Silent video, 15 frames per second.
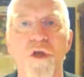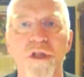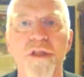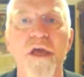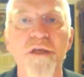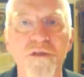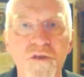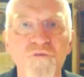
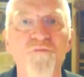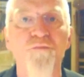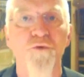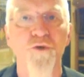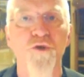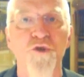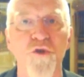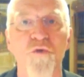collective
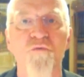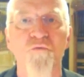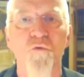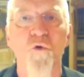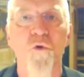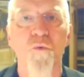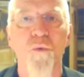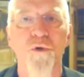push
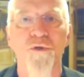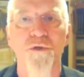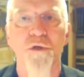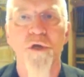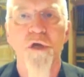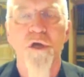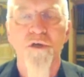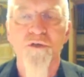forward.
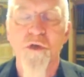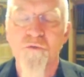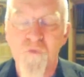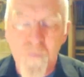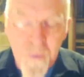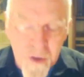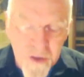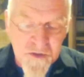So if
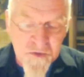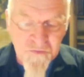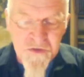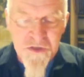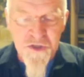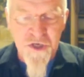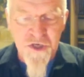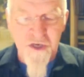you're part of
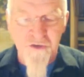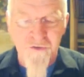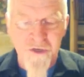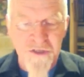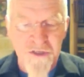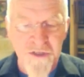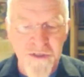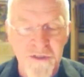these
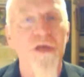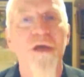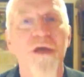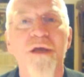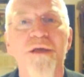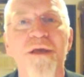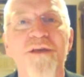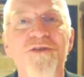generations,
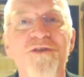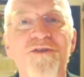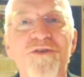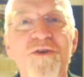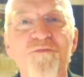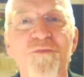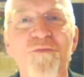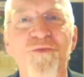get your
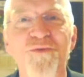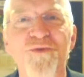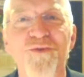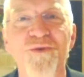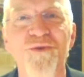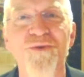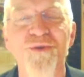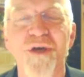surfboards
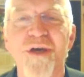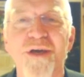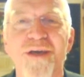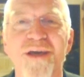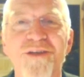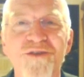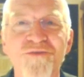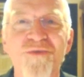oiled,
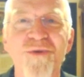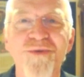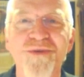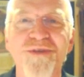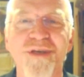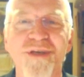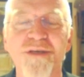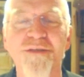get your roller
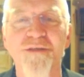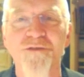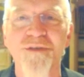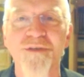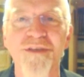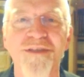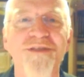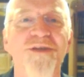skates
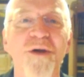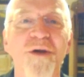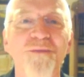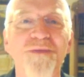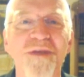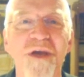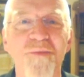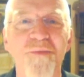greased.
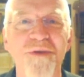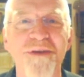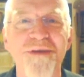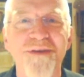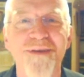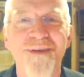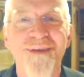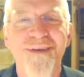Time's coming.
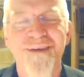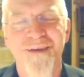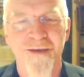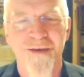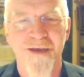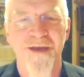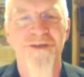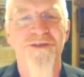
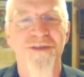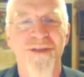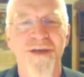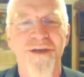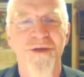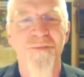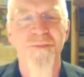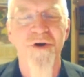Catch you
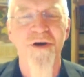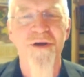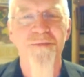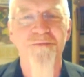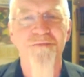later. Bye.